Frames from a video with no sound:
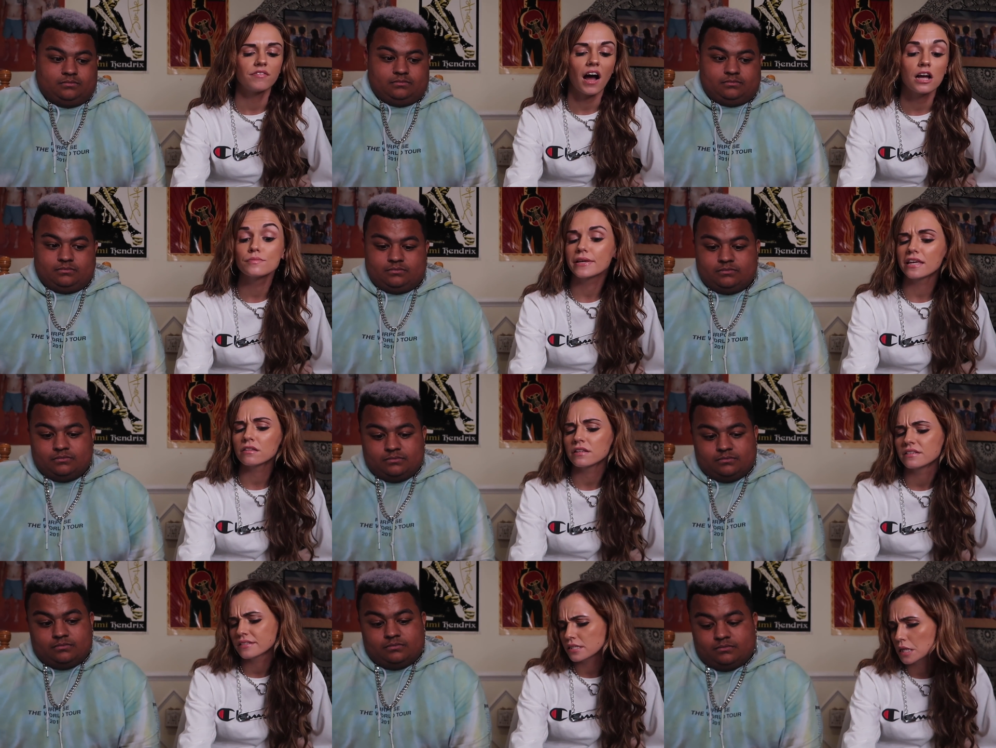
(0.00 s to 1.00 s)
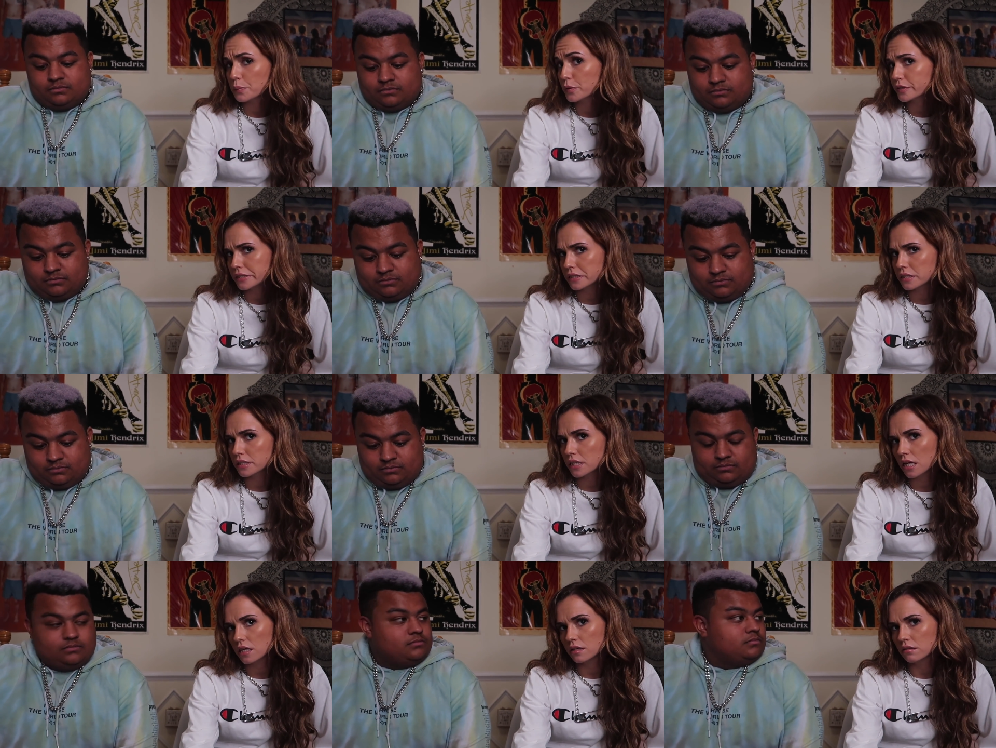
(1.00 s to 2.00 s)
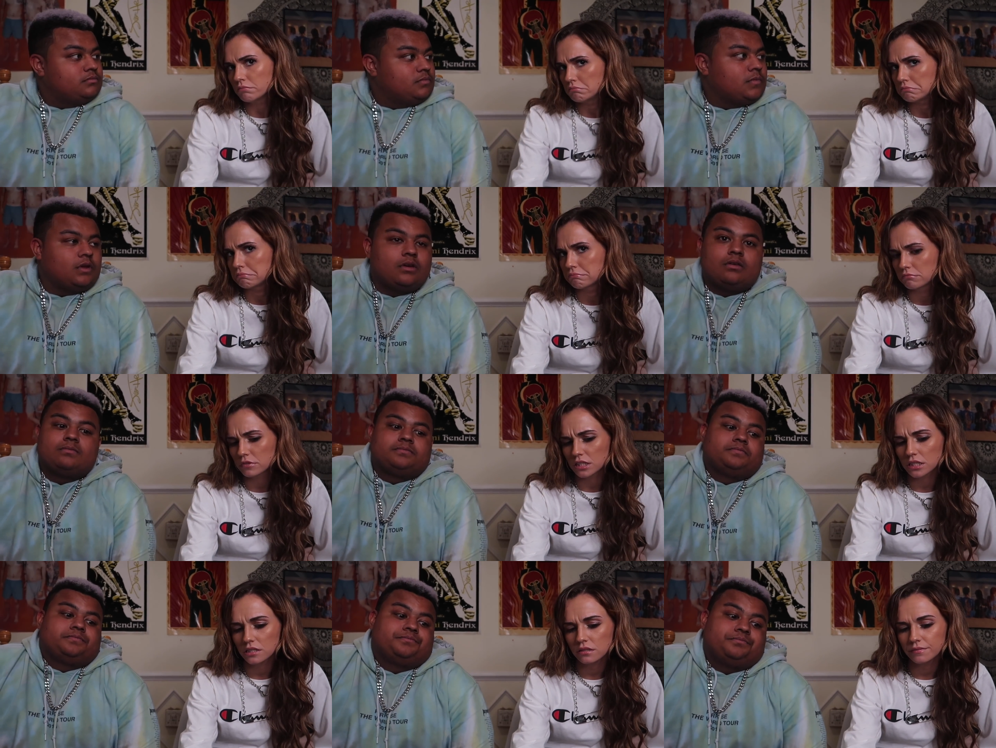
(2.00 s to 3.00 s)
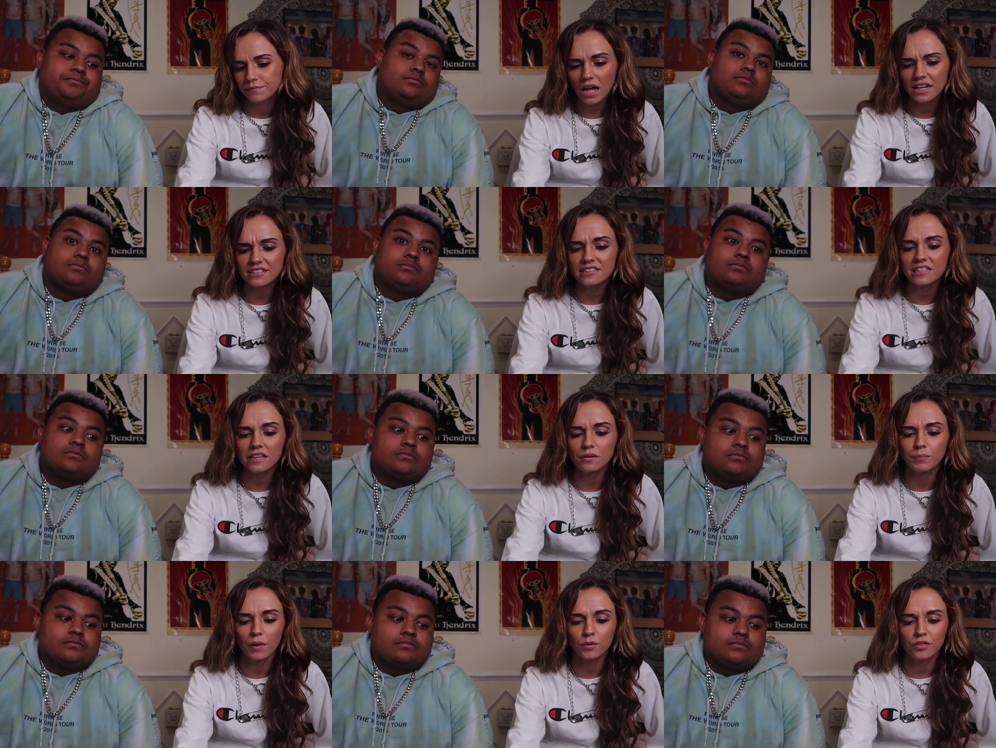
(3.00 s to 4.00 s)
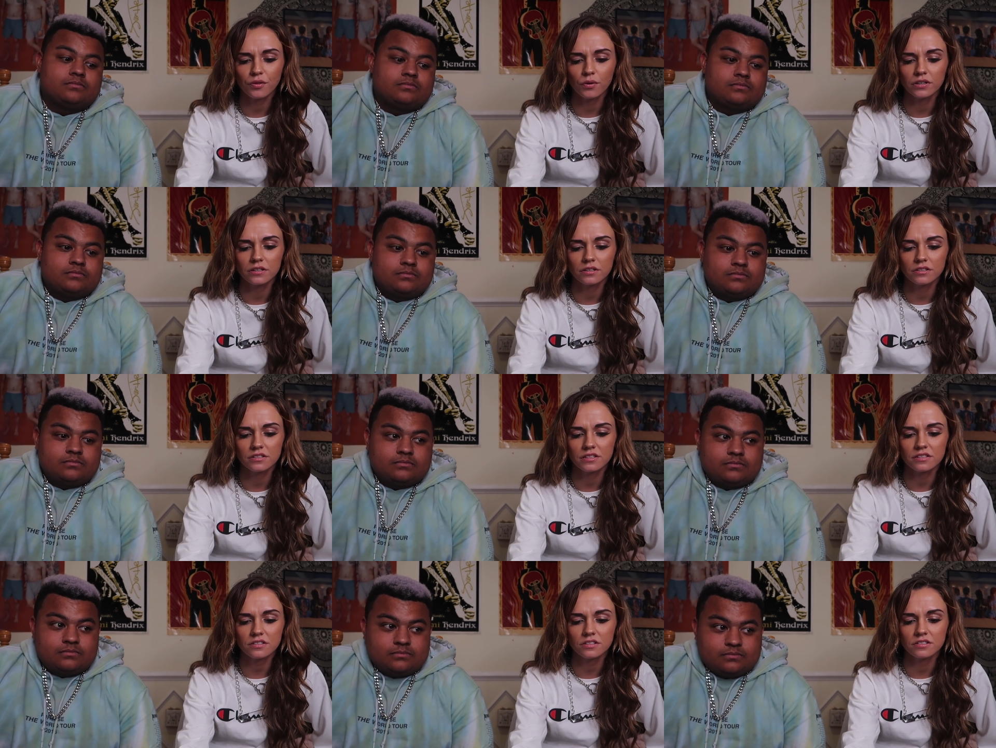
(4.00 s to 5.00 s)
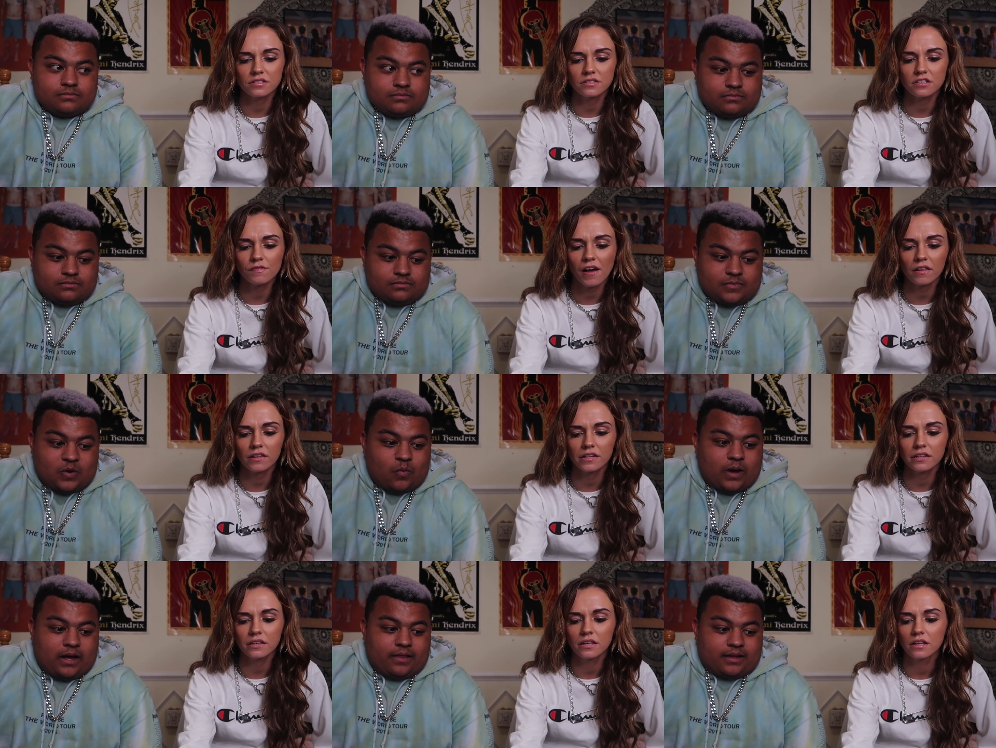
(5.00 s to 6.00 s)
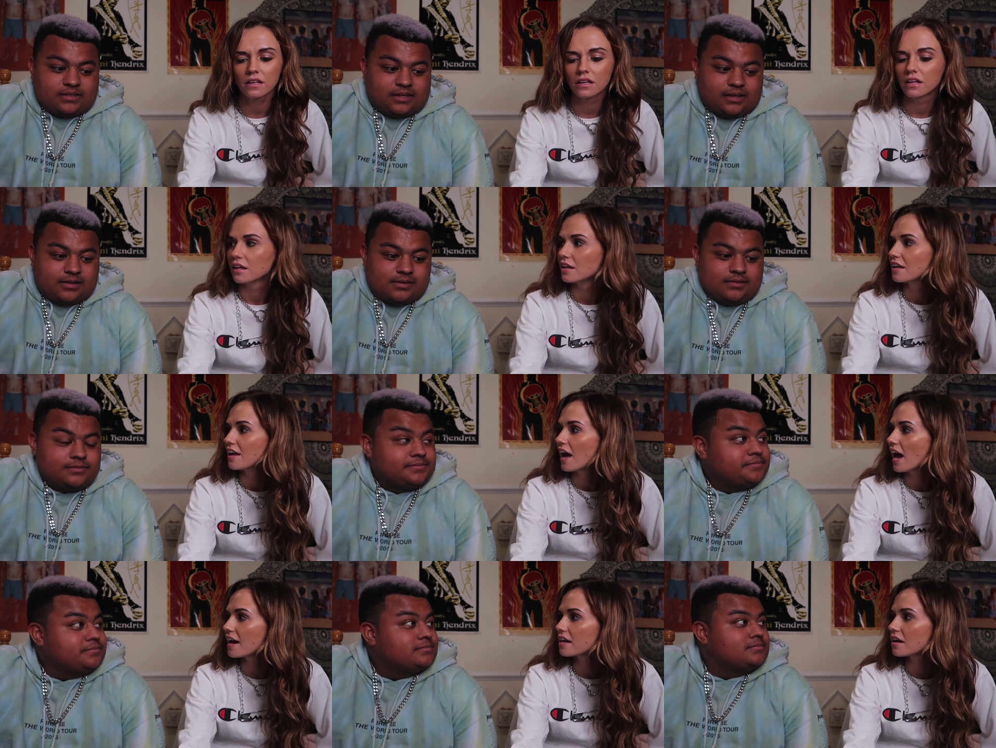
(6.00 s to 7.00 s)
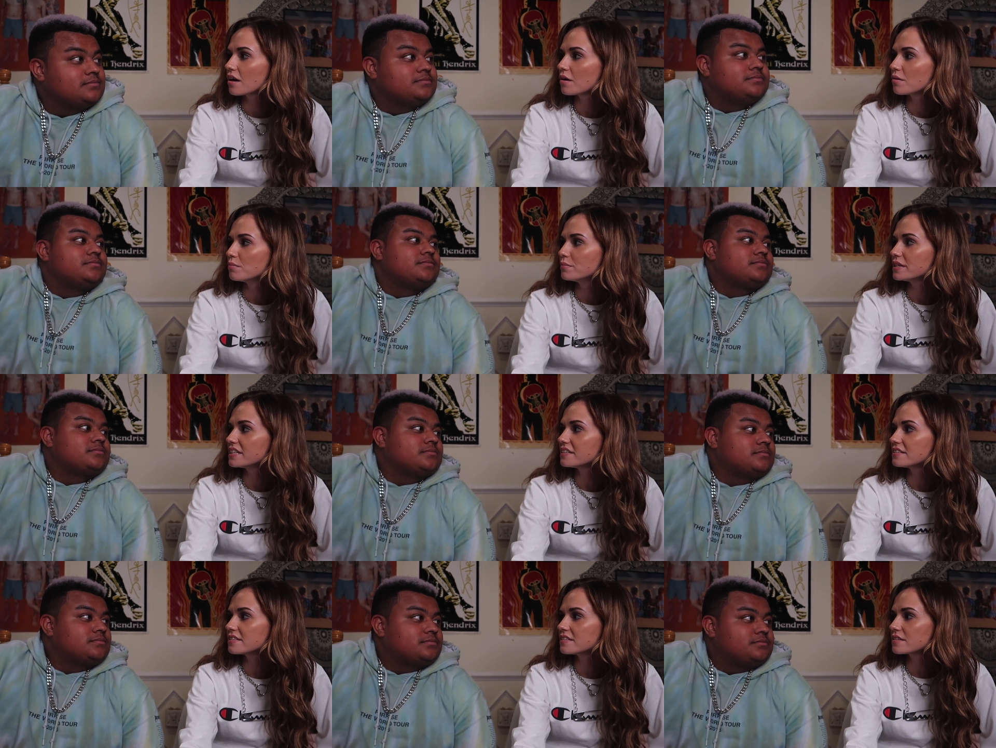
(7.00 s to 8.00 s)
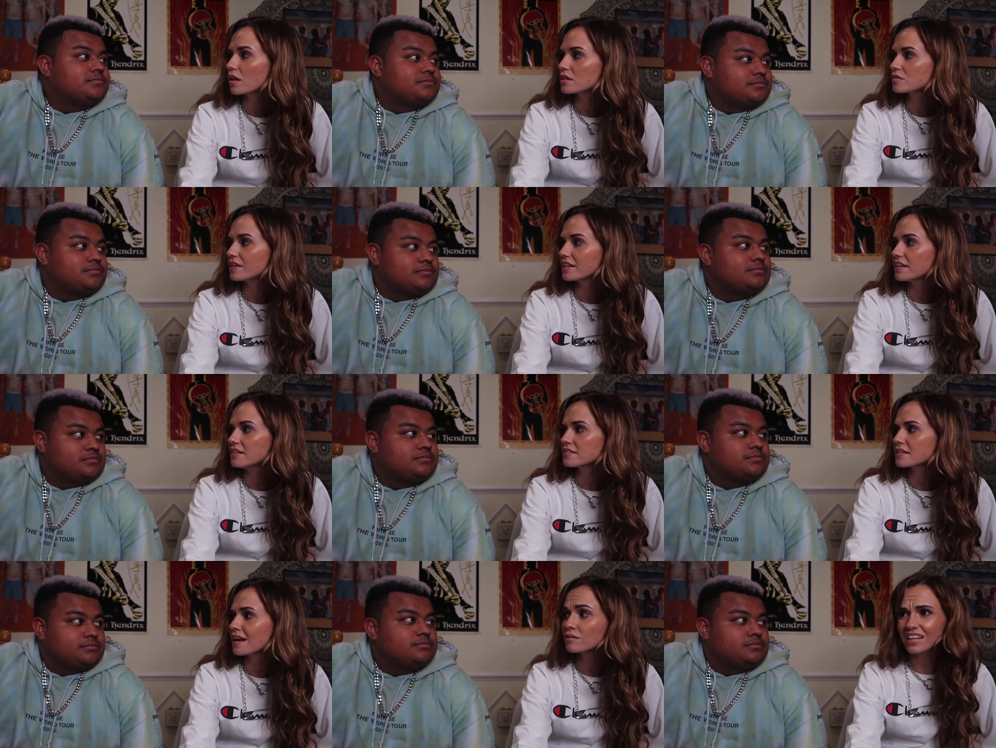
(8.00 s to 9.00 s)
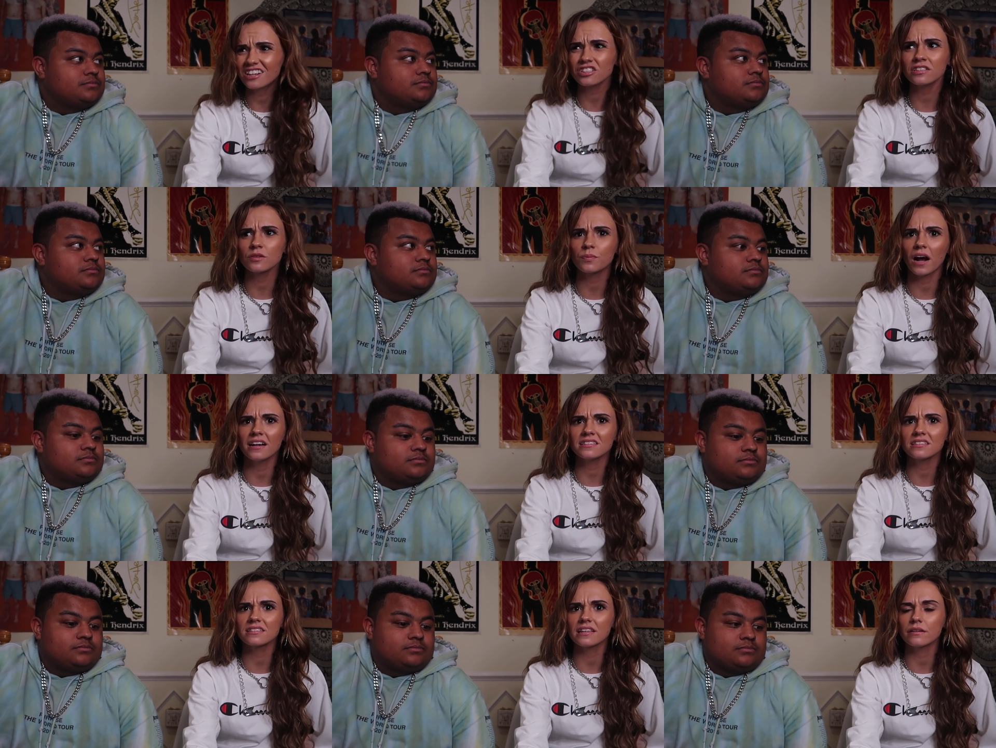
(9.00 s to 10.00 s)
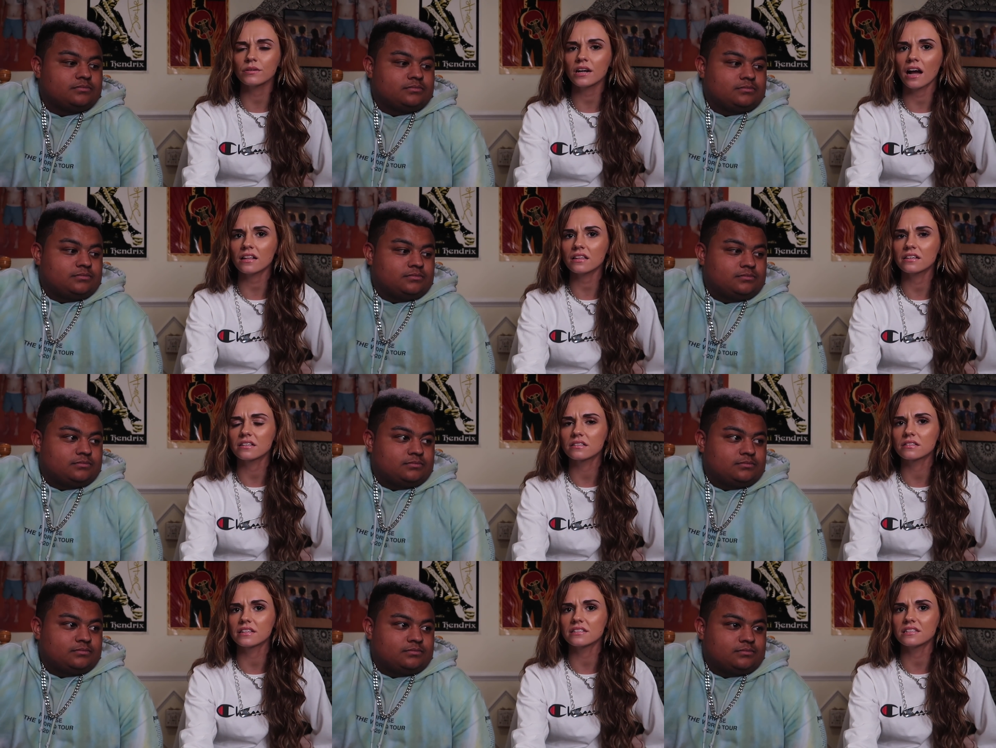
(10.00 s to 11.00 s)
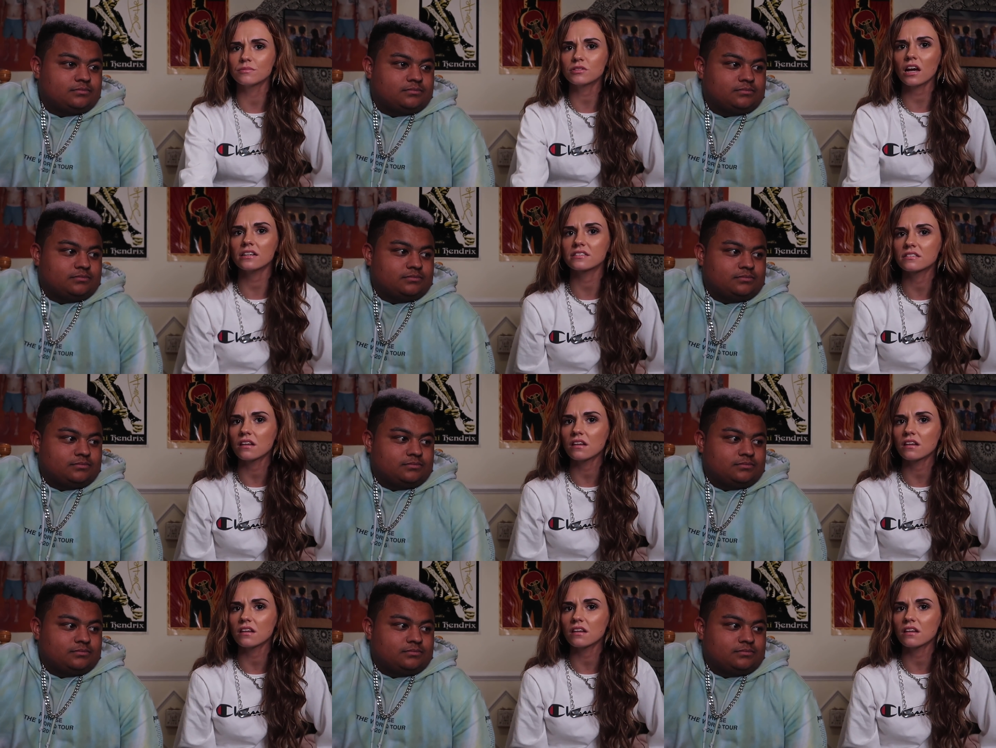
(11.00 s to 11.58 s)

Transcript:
Speaker 1: vibe killing celebrities to say. Yeah. Really. I did see like Bella Thorne and her sisters and stuff out like.
Speaker 2: Wow, that's lucky.
Speaker 1: At um EDC Las Vegas, and I was actually surprised because they were kind of like they seemed kind of